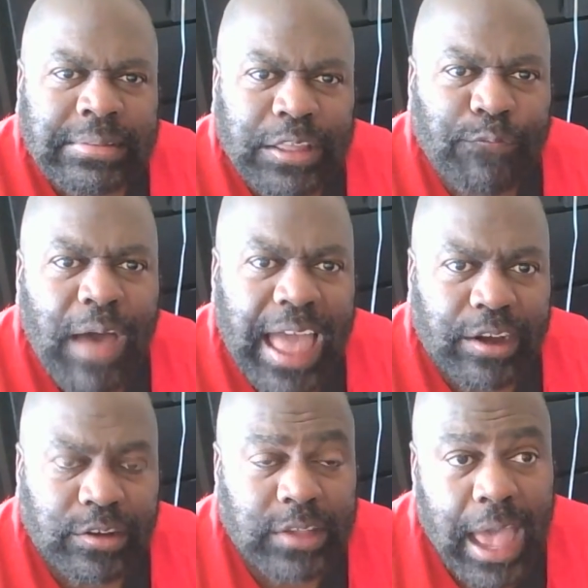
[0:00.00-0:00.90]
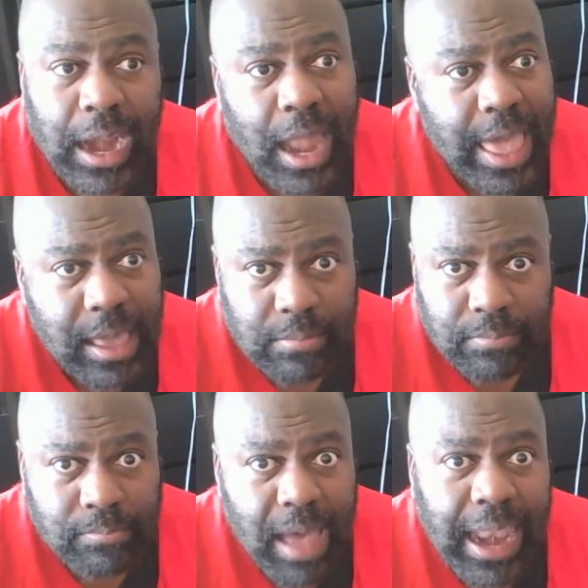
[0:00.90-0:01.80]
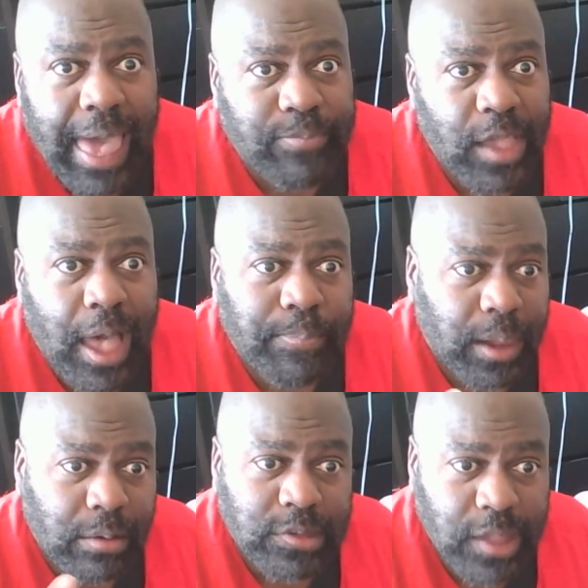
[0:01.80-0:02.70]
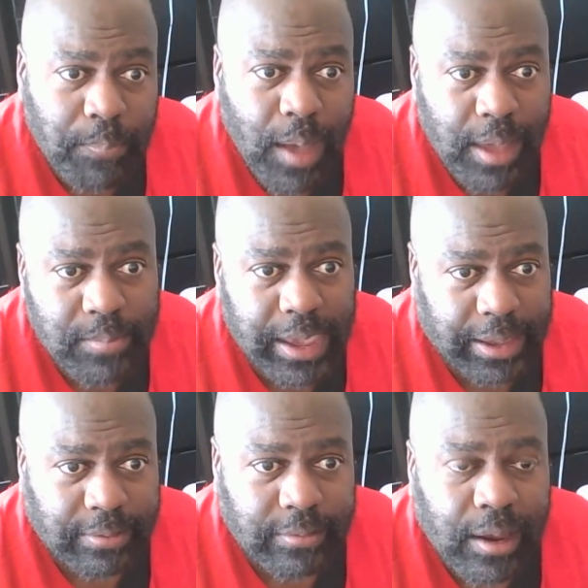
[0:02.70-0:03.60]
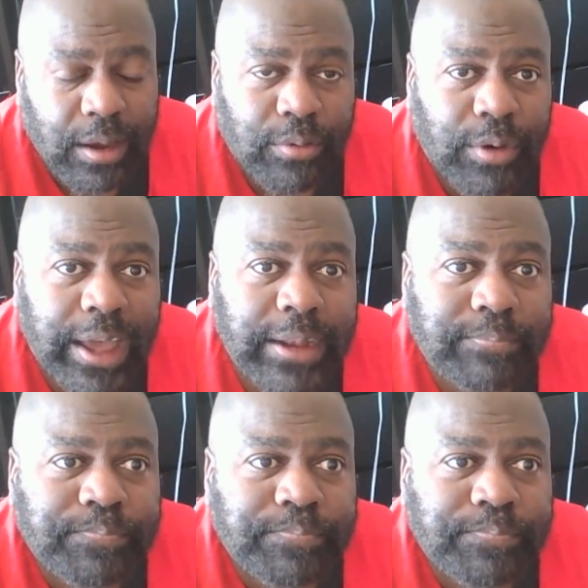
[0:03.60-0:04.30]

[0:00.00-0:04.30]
the fighters, kind of like my laptop here is up on me, right?